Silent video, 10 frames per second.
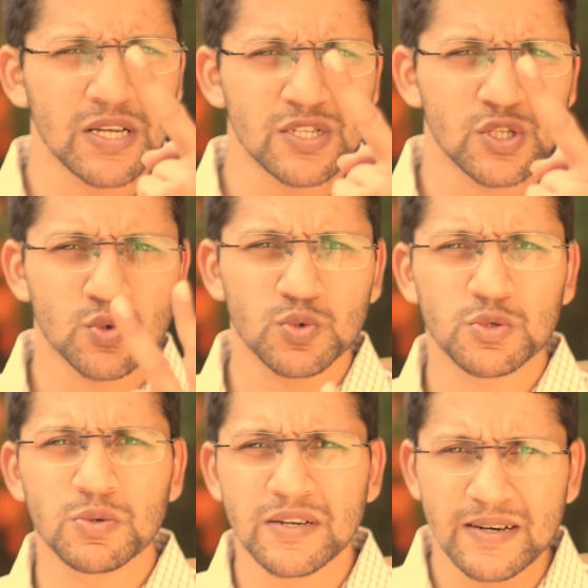things
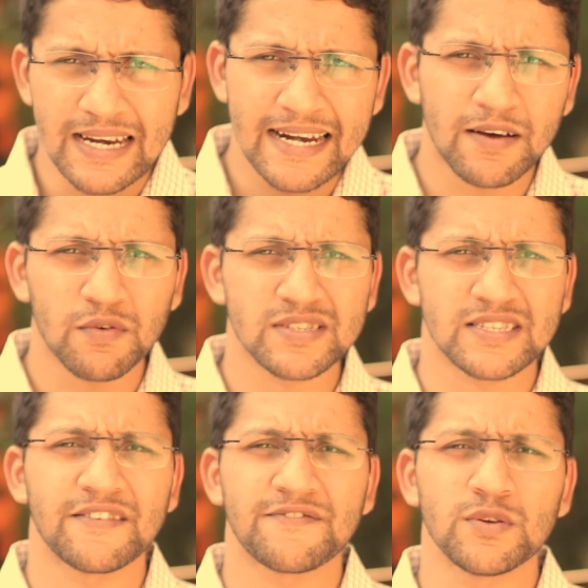which we relate
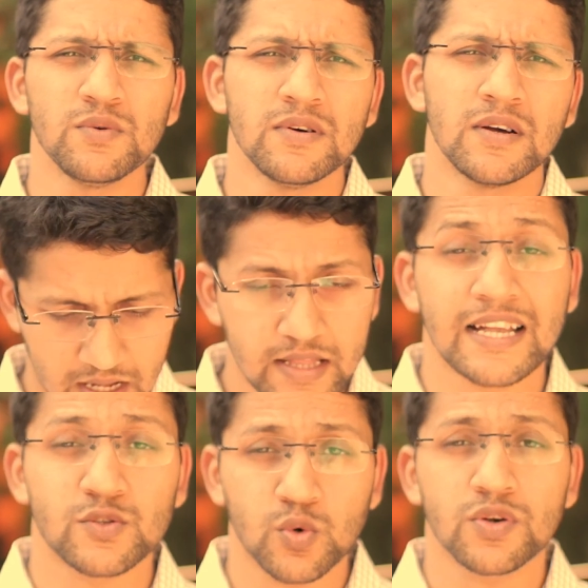ourselves to, and
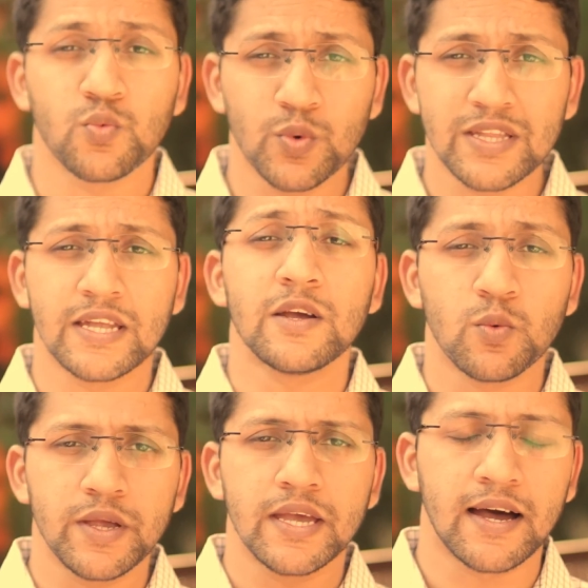that's what we
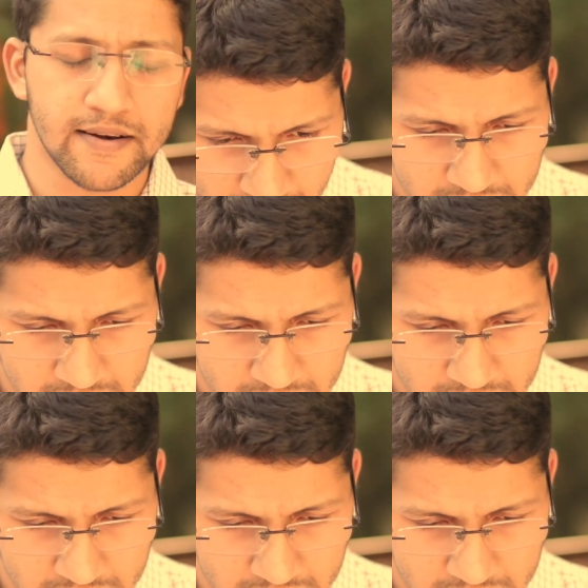think we are.